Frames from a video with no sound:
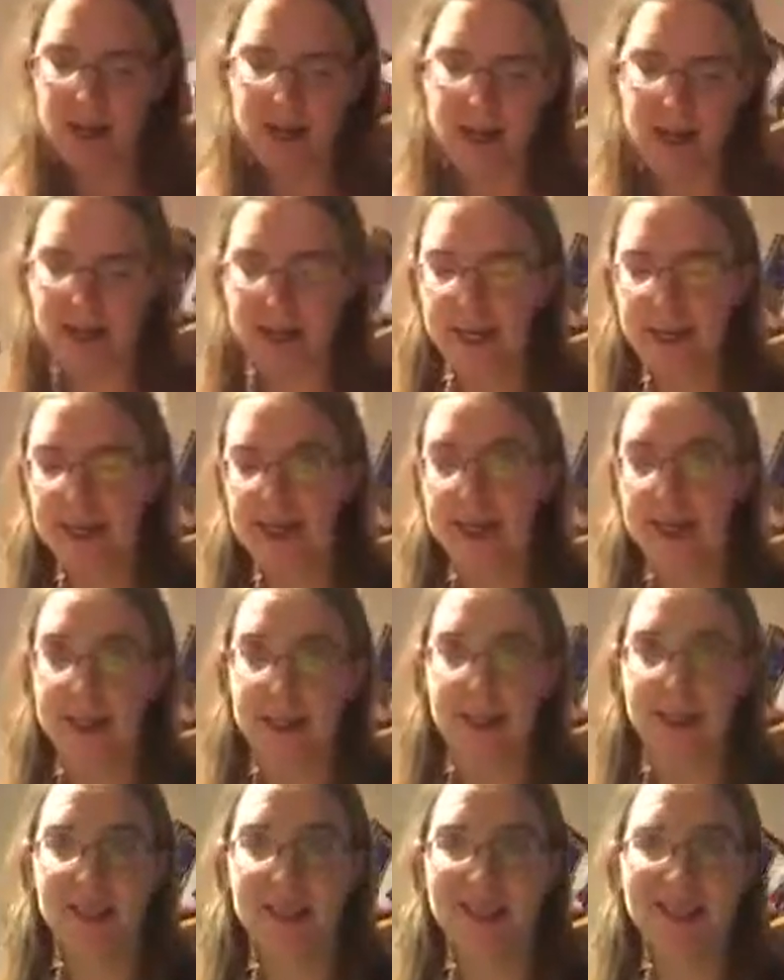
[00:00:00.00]
and
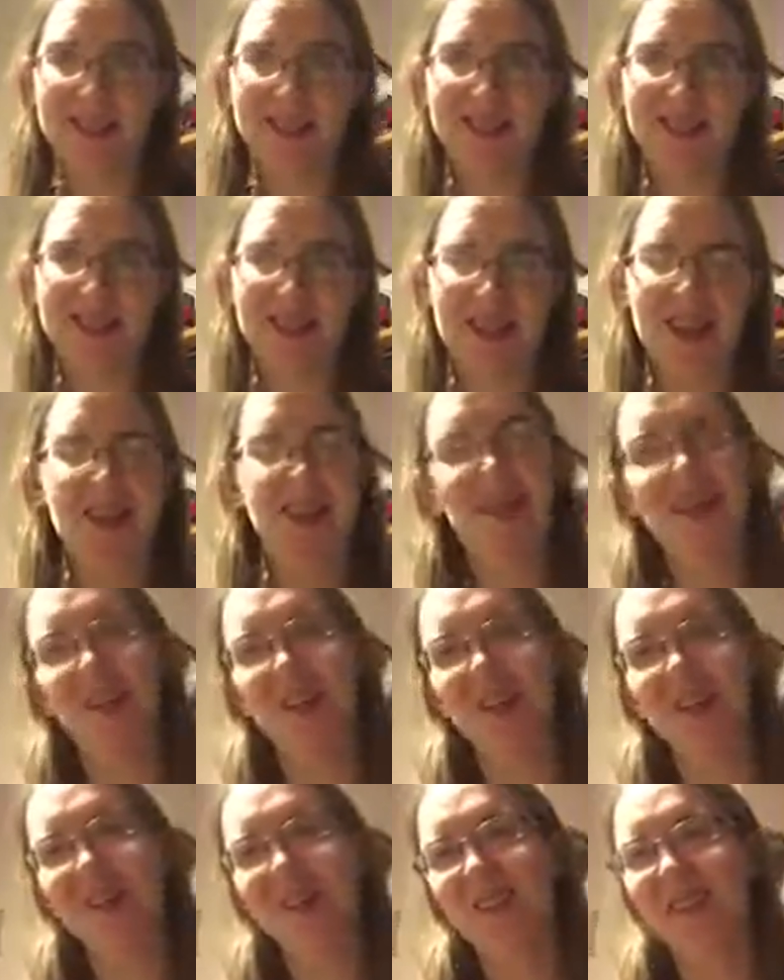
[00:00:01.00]
this is the
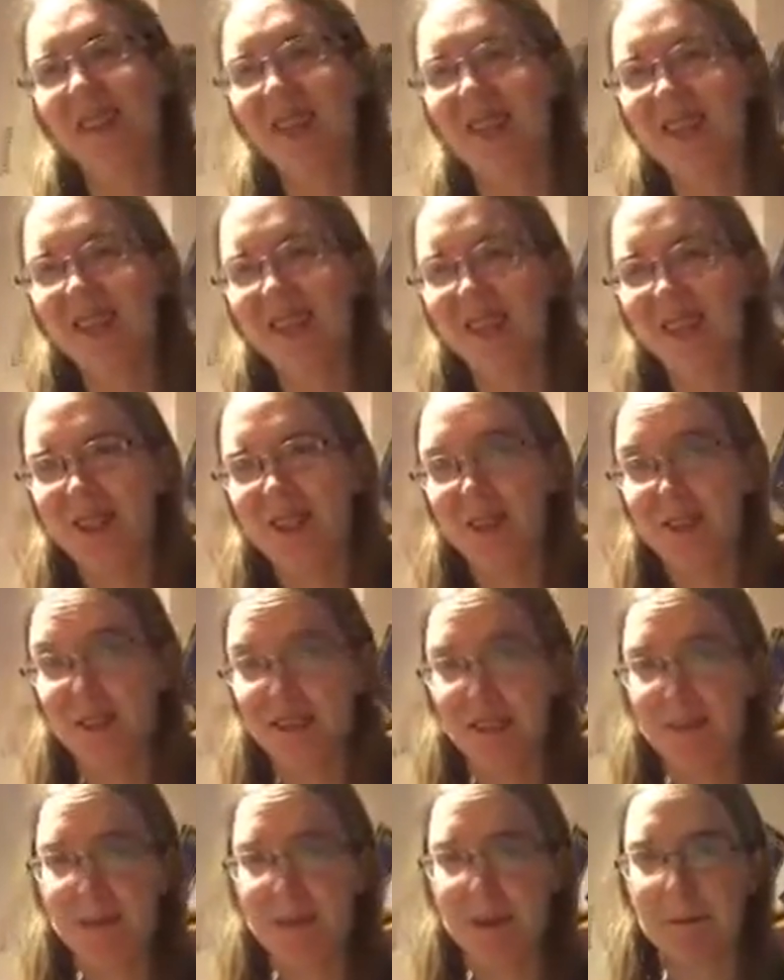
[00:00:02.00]
darker side of
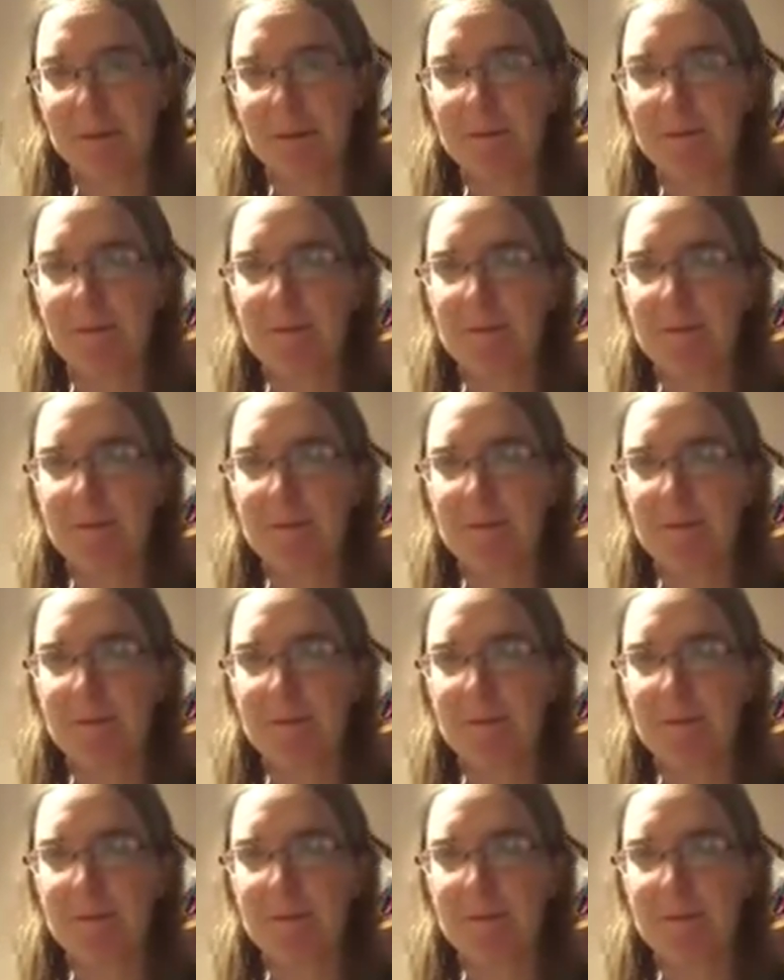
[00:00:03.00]
stimming.